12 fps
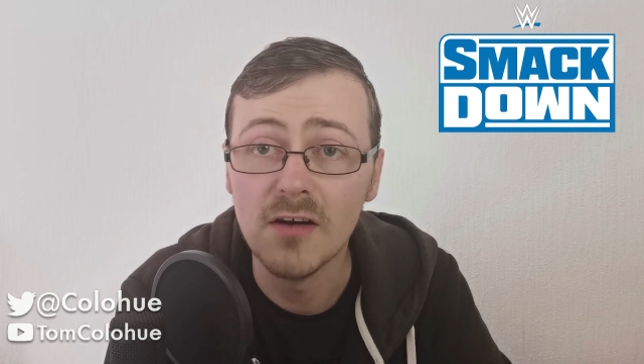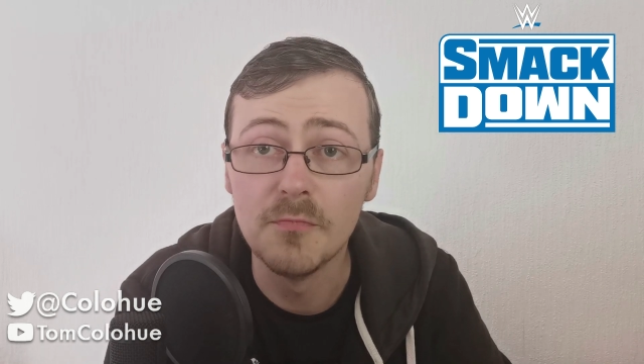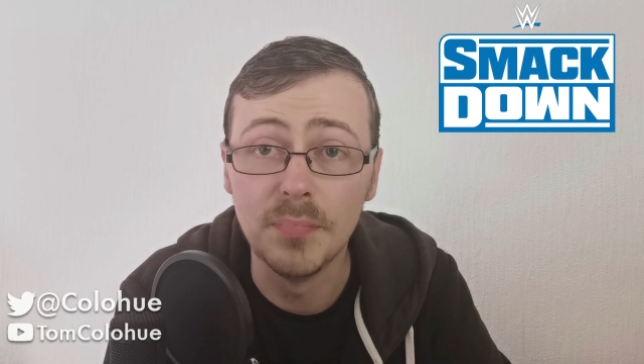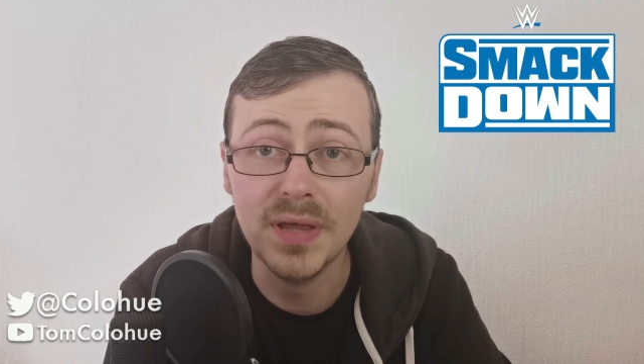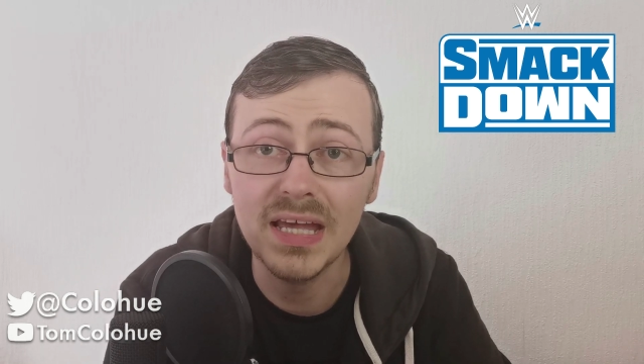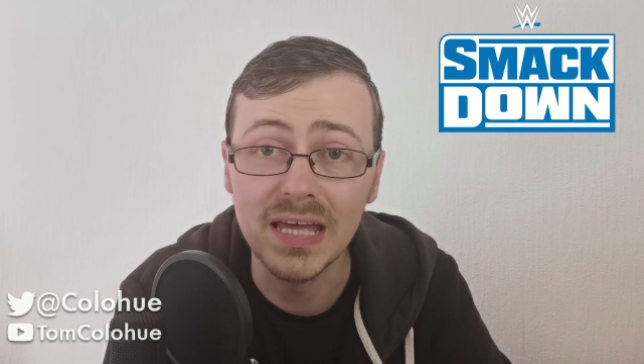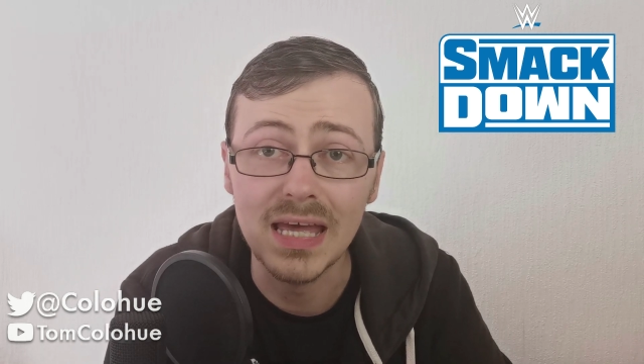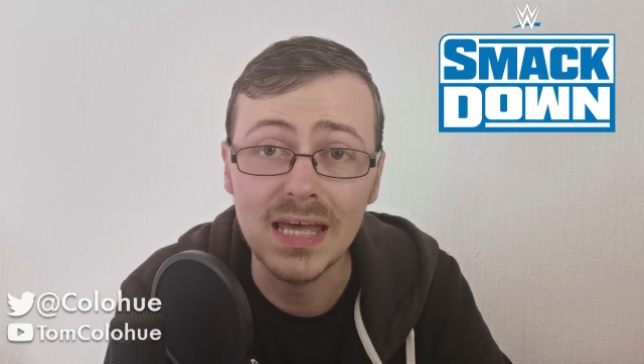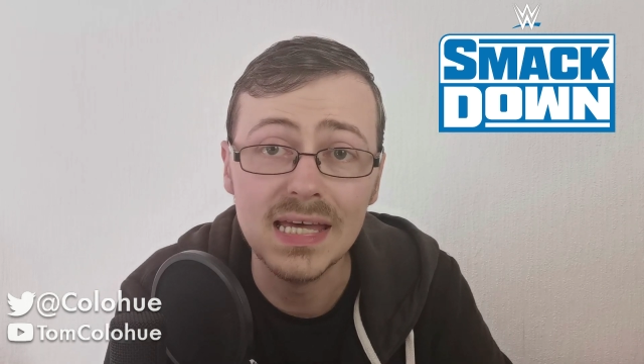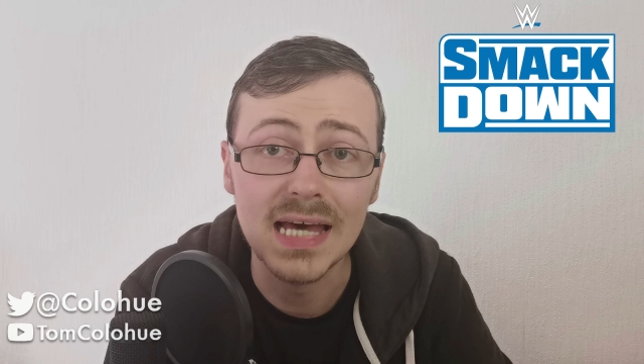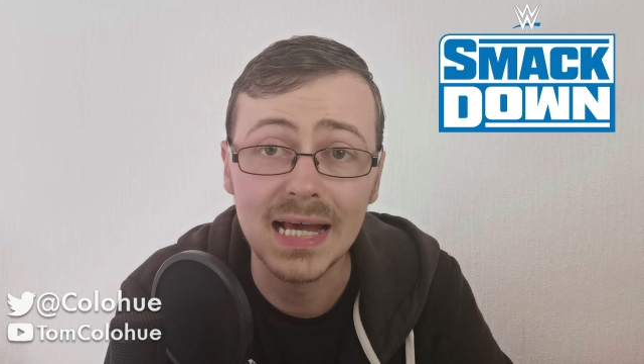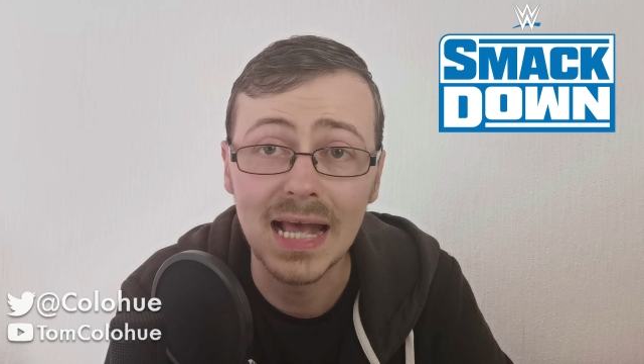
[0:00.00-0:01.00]
have Big
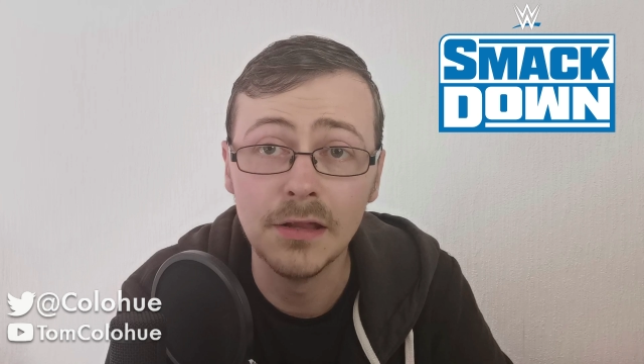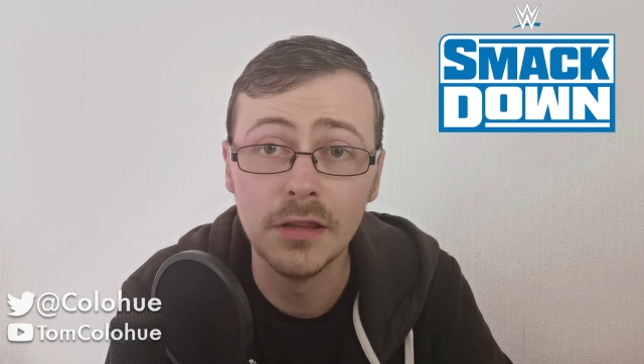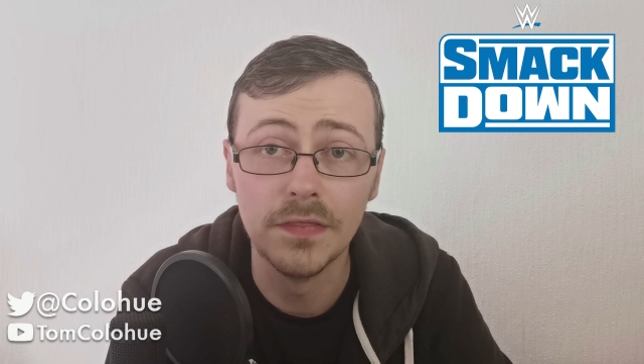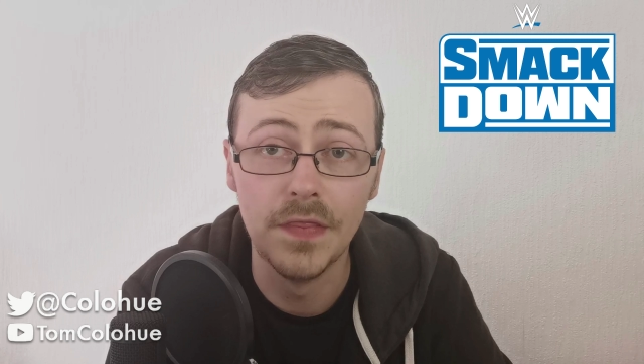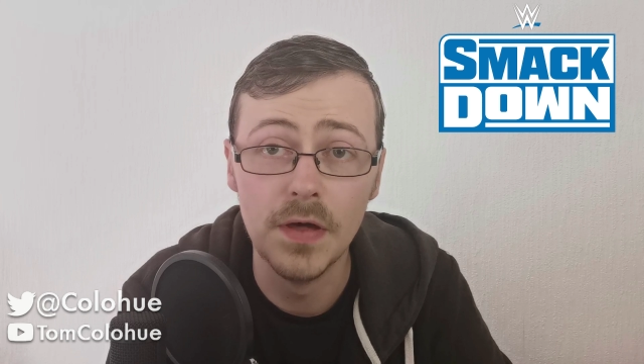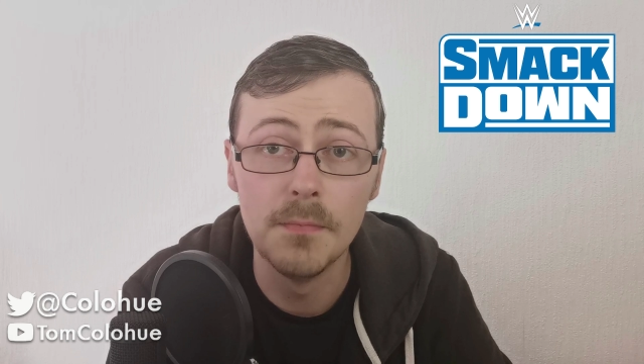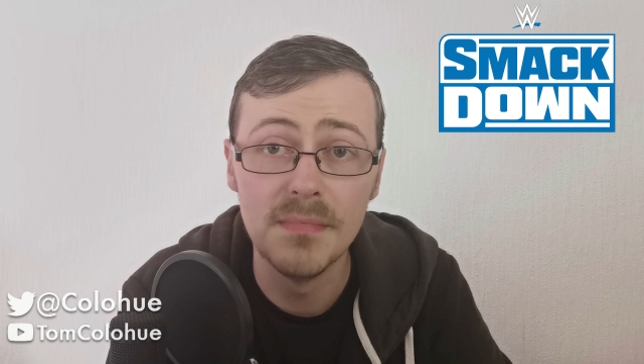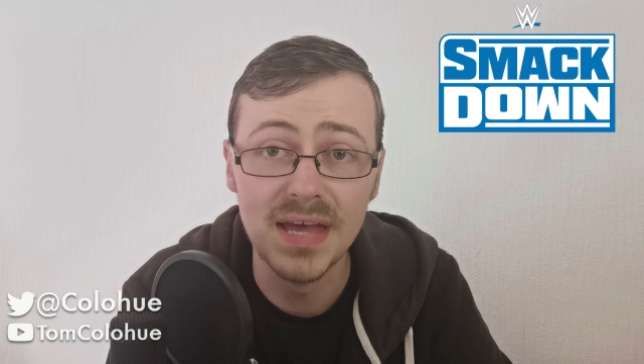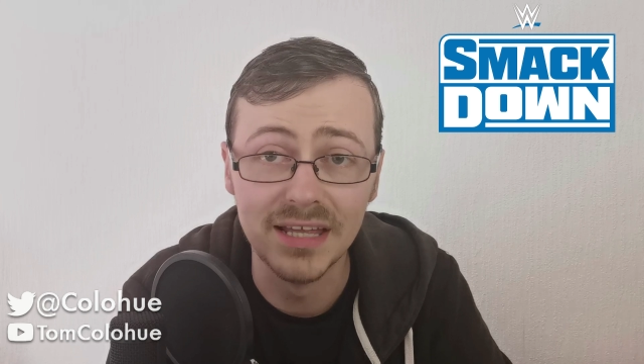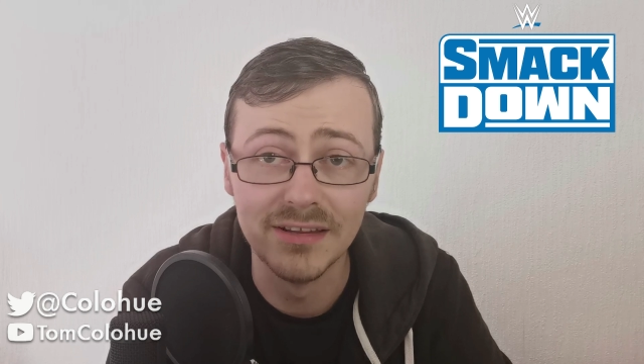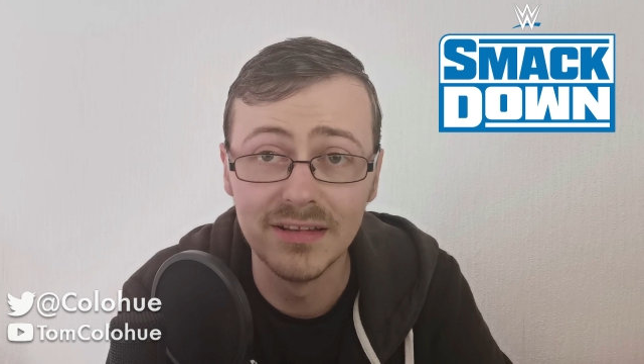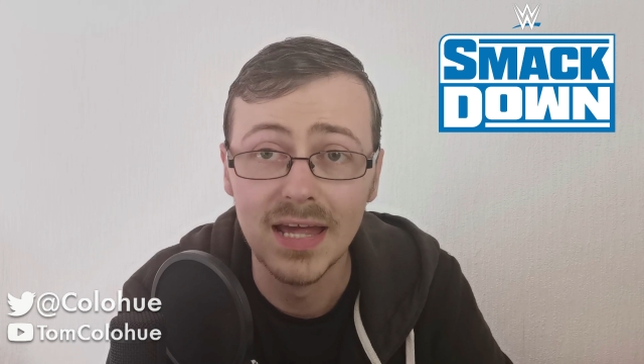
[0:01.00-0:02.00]
E against The
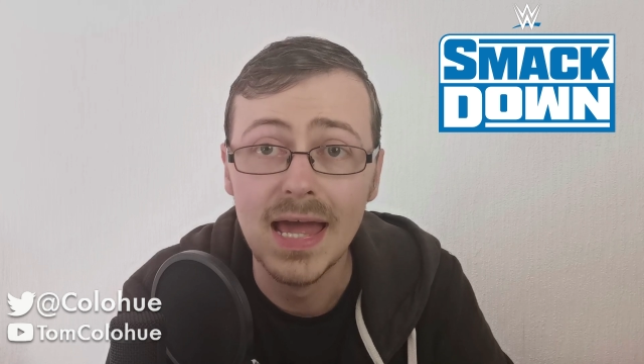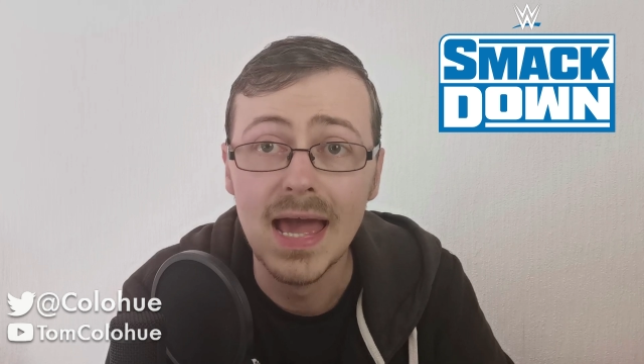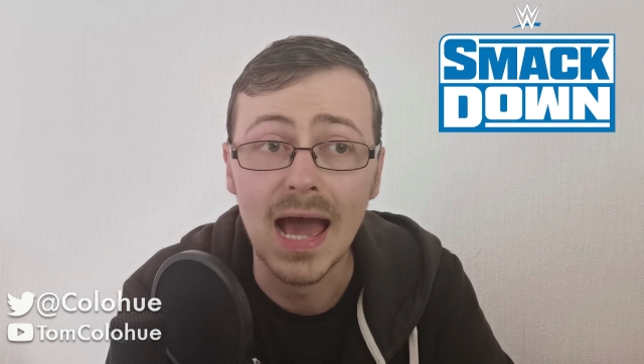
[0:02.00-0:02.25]
Miz,